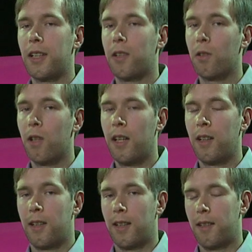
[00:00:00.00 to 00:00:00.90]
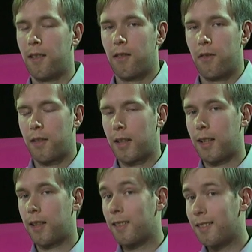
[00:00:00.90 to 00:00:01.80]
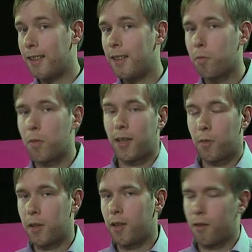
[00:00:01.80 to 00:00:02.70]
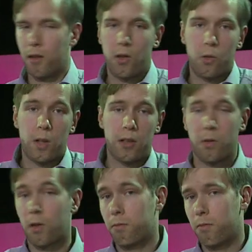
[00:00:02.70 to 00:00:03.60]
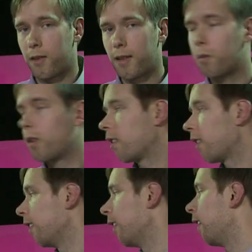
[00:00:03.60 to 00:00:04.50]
to 0, and again, D might be no one or several.